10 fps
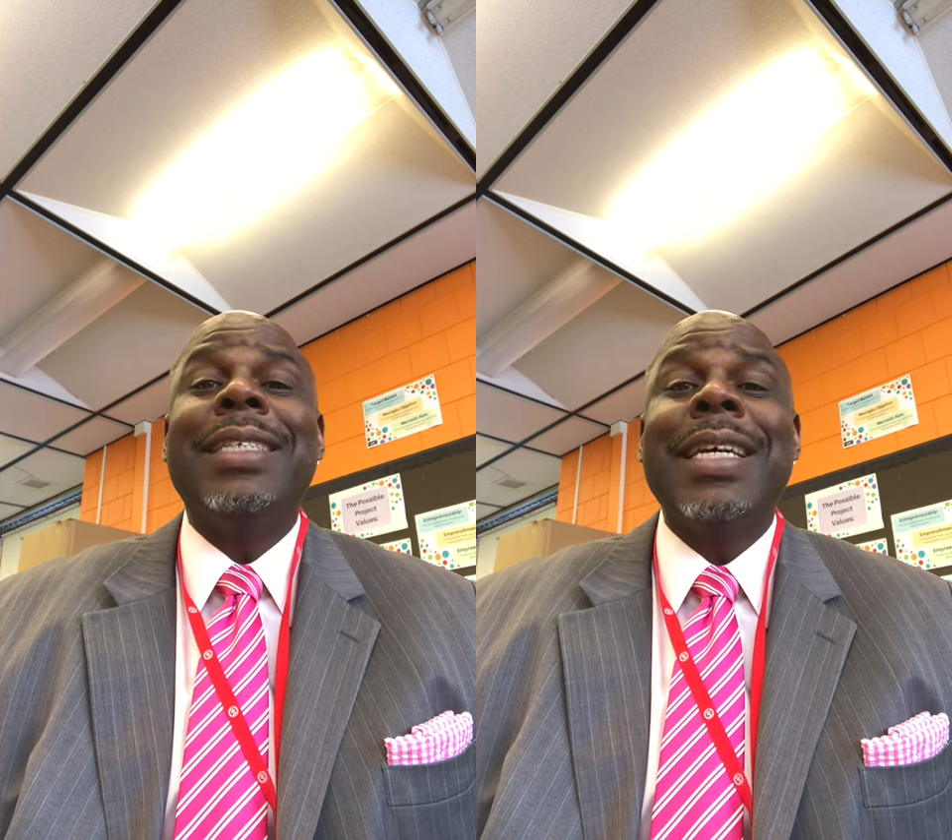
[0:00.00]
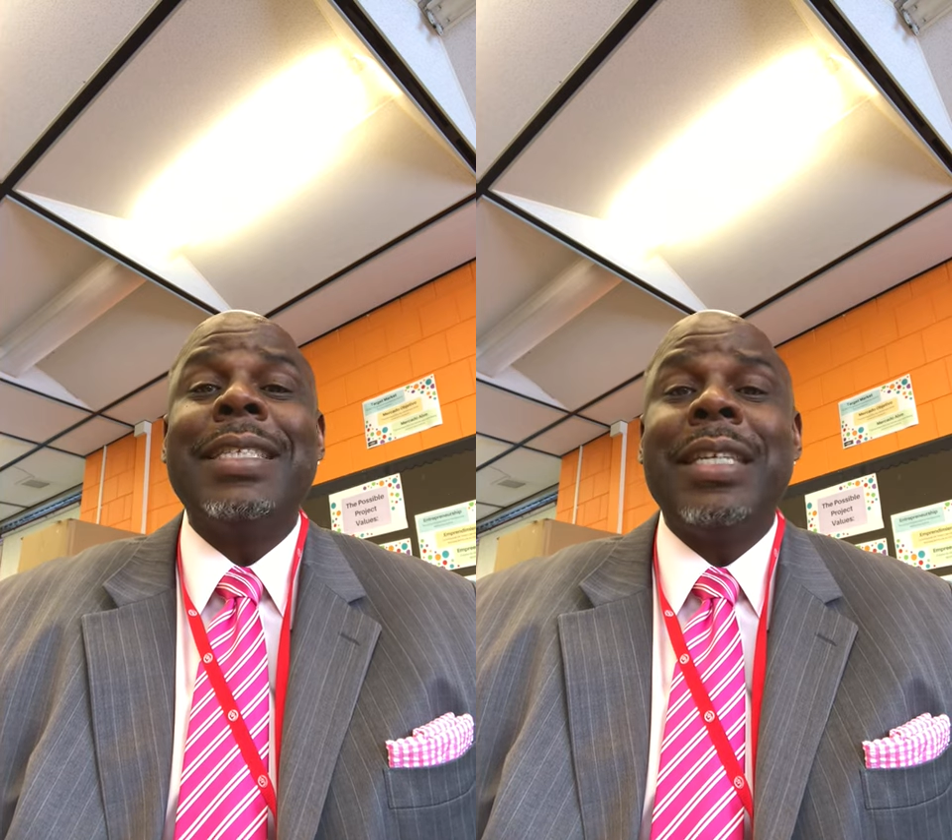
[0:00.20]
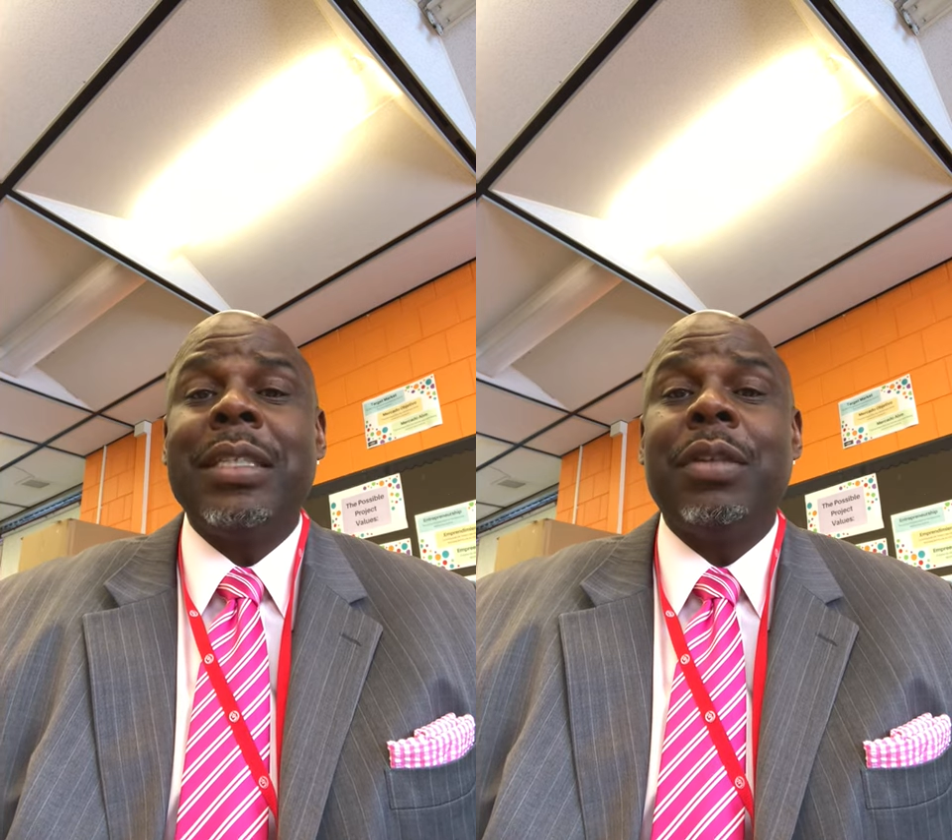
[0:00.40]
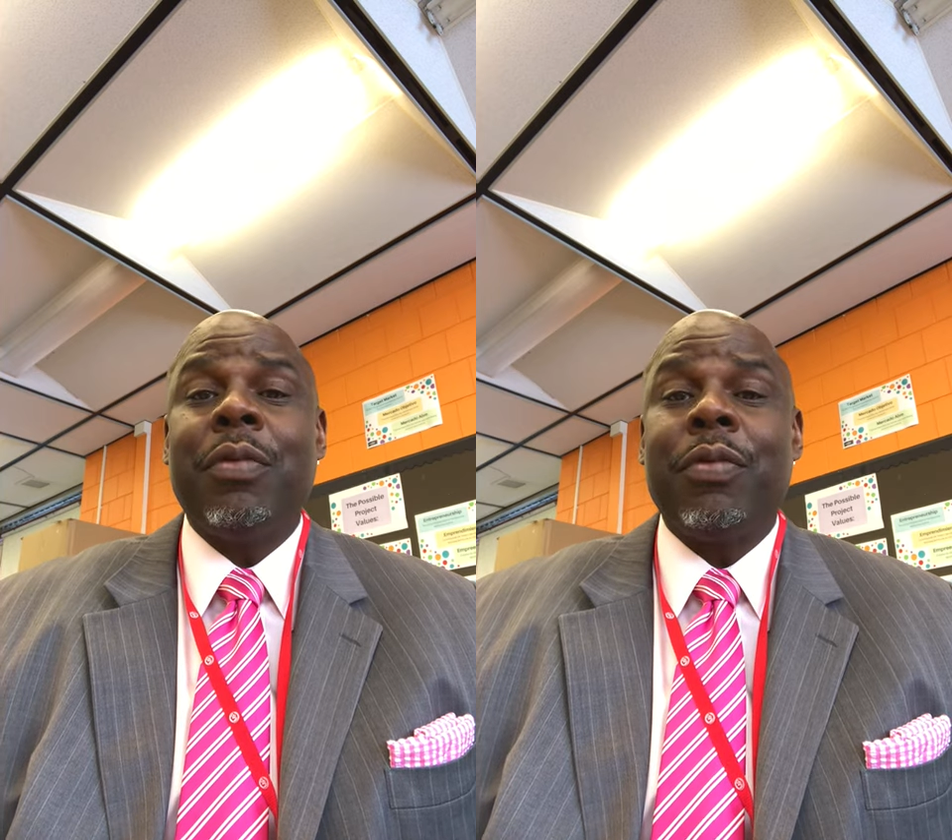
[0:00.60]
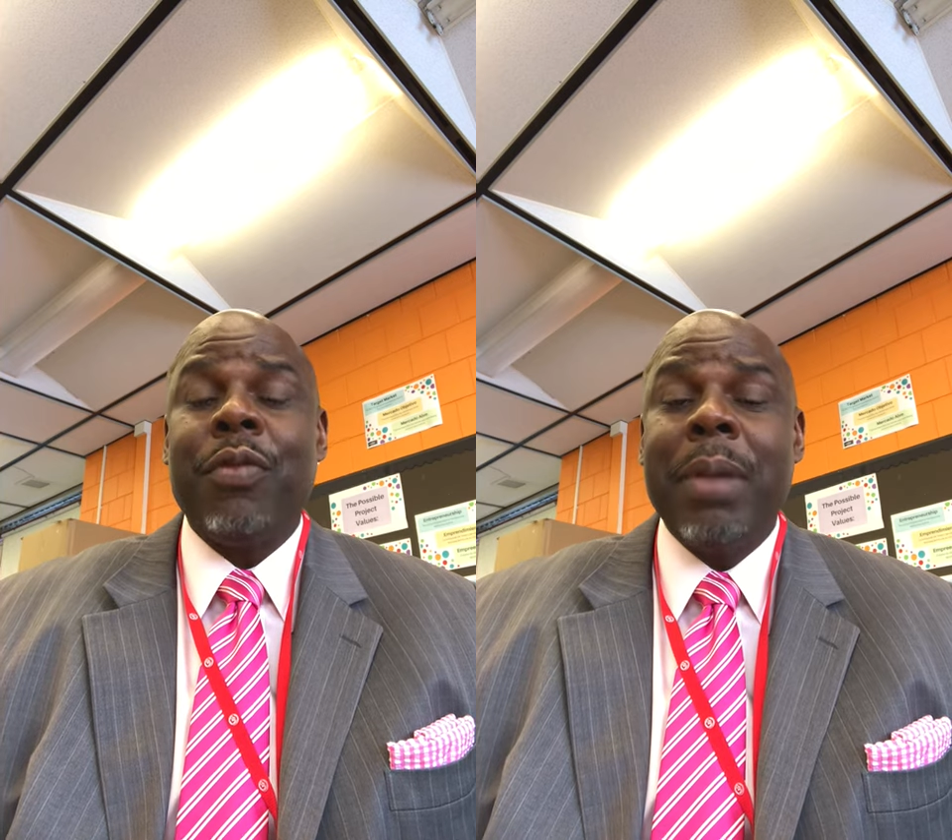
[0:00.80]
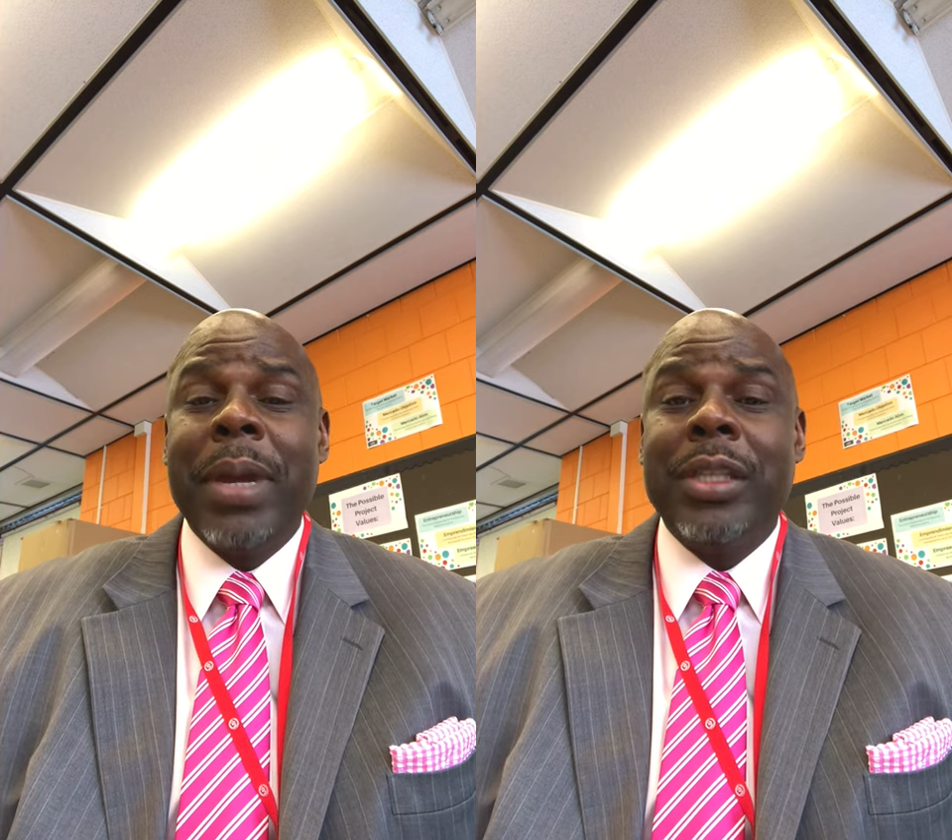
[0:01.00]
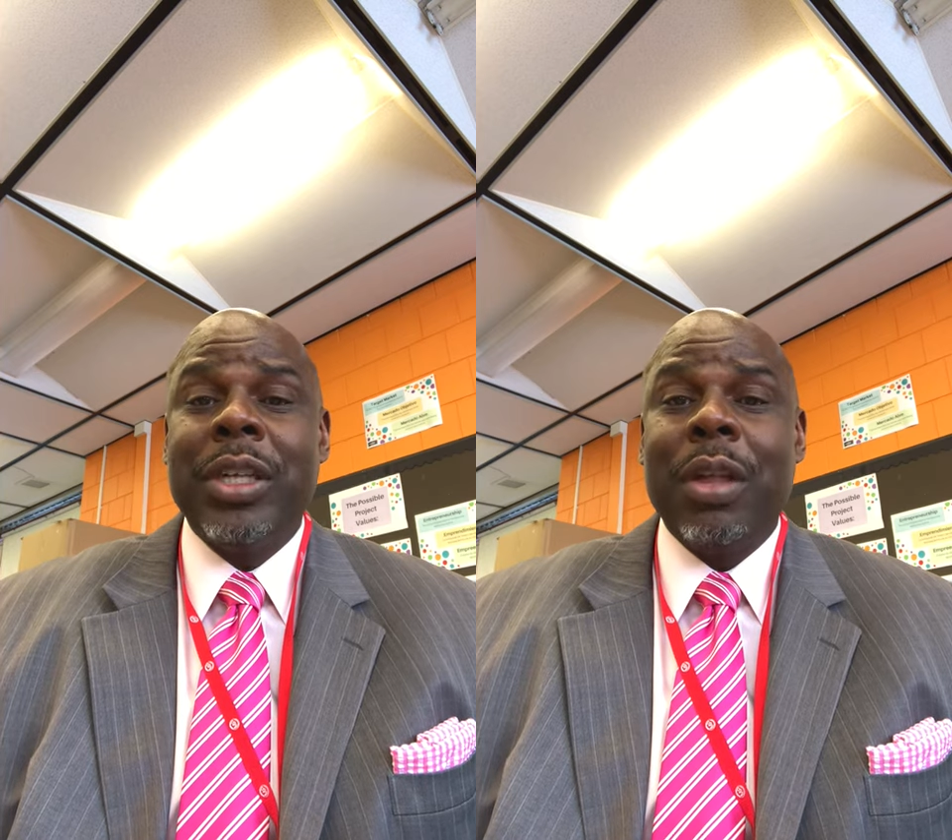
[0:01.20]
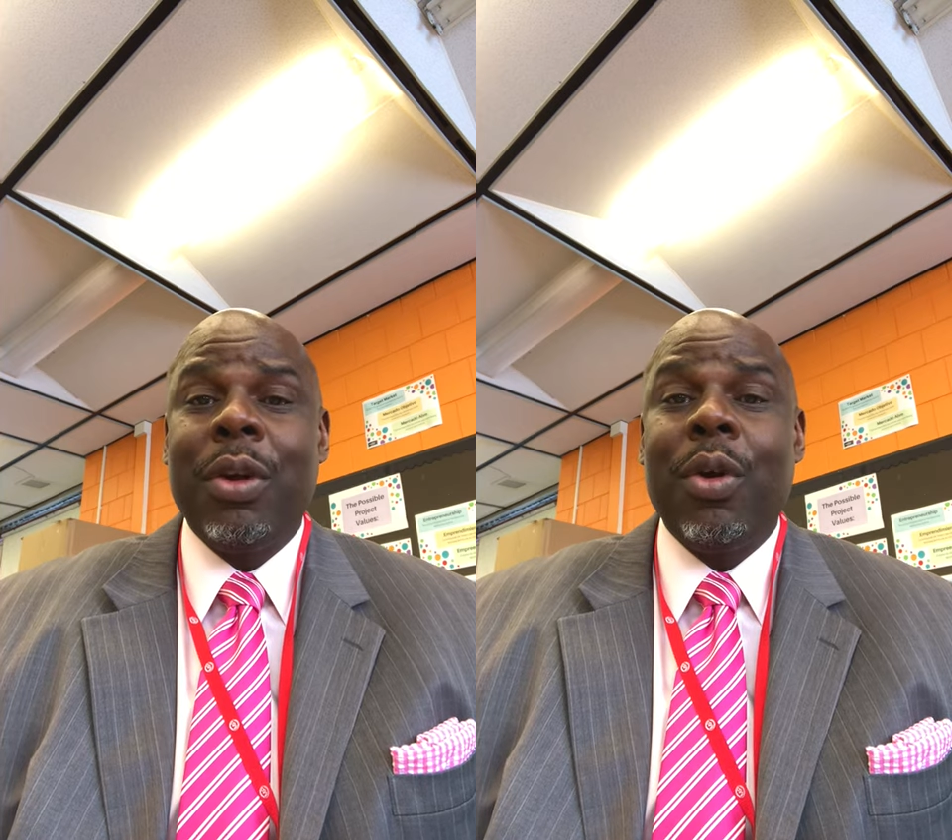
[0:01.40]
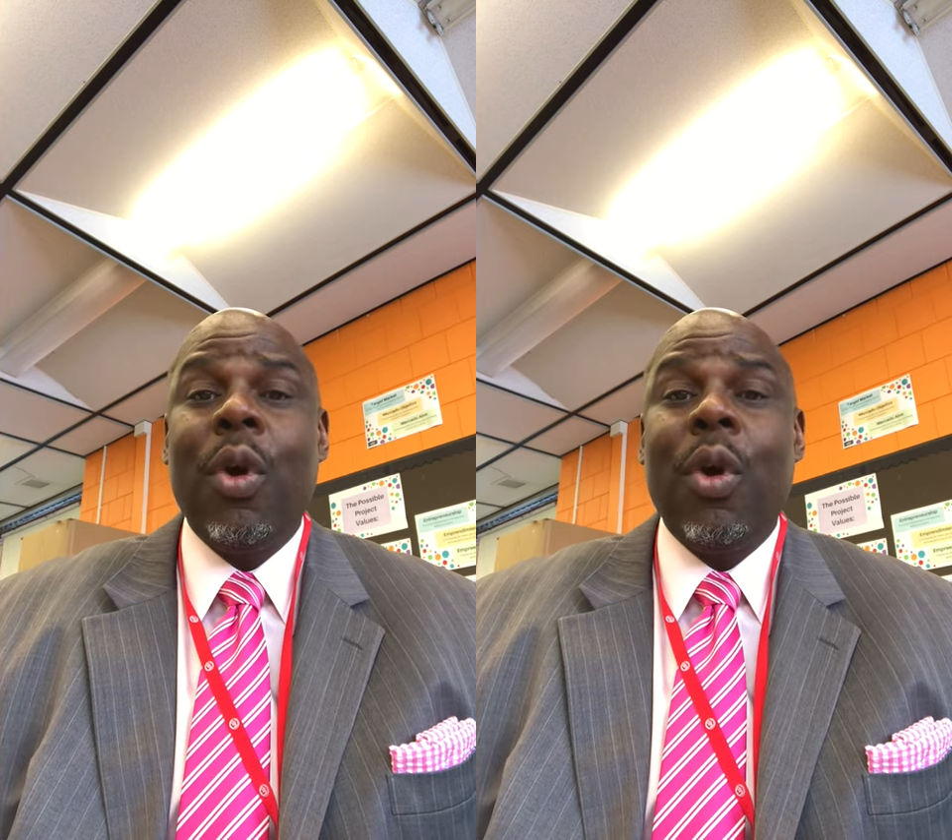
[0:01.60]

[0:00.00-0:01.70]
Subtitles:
distanced from each other